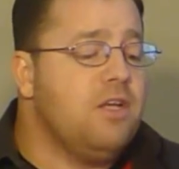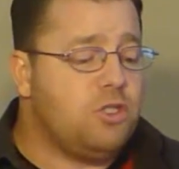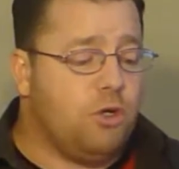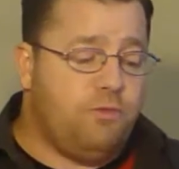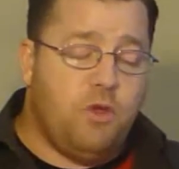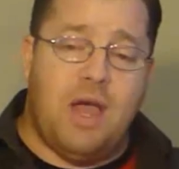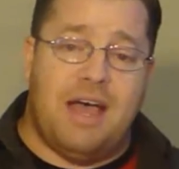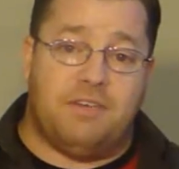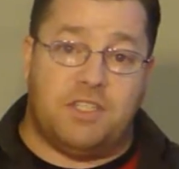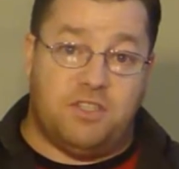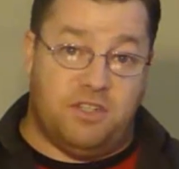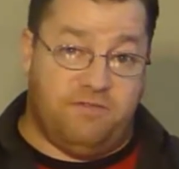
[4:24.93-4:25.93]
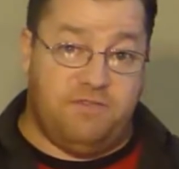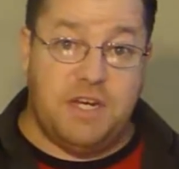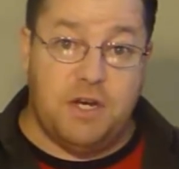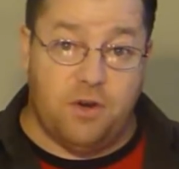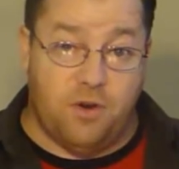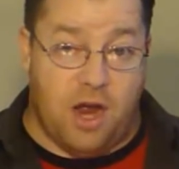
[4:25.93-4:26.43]
So if you have a
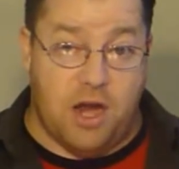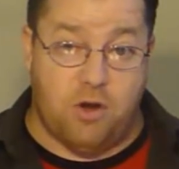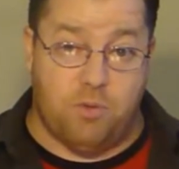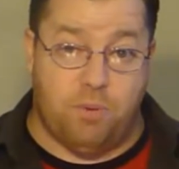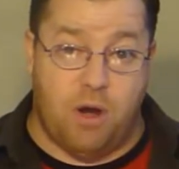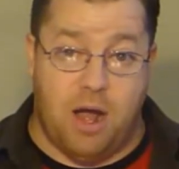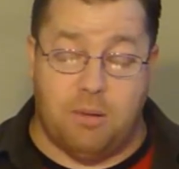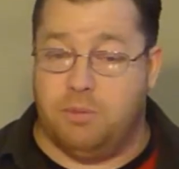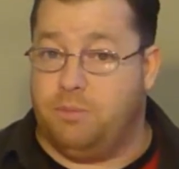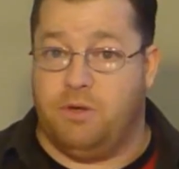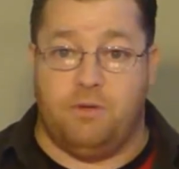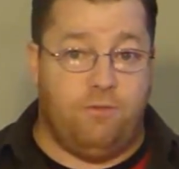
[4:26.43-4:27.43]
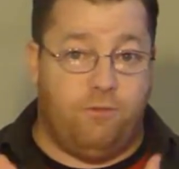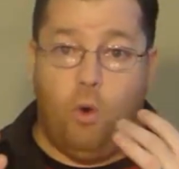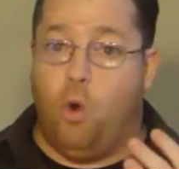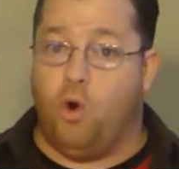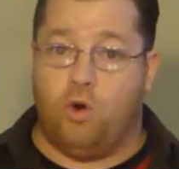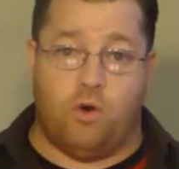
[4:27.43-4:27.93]
severe iron problem of
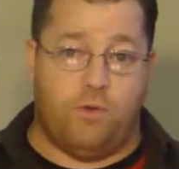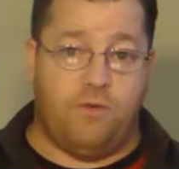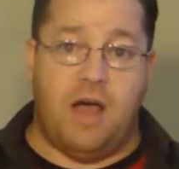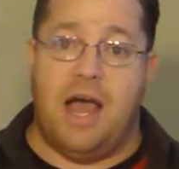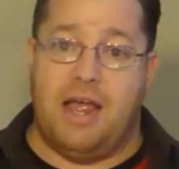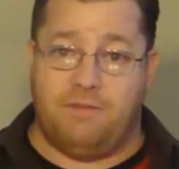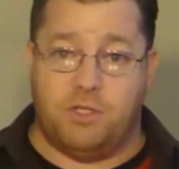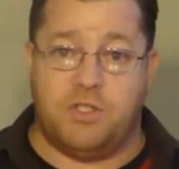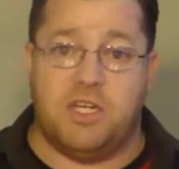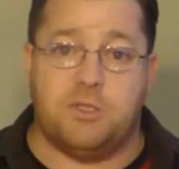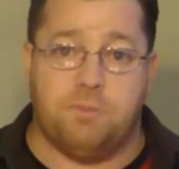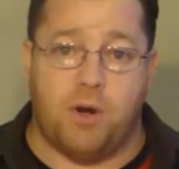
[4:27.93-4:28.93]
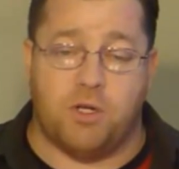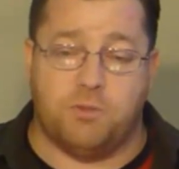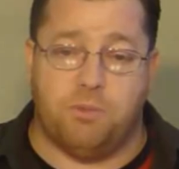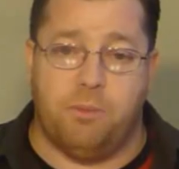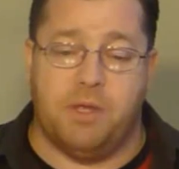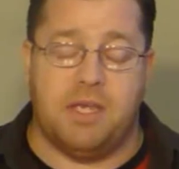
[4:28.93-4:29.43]
4 or 5 or 6
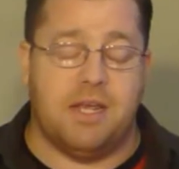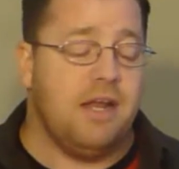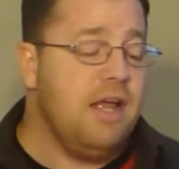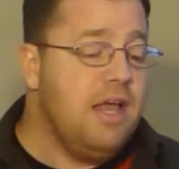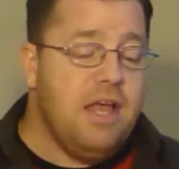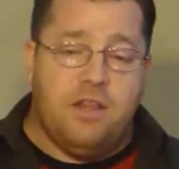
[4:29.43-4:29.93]
parts per million,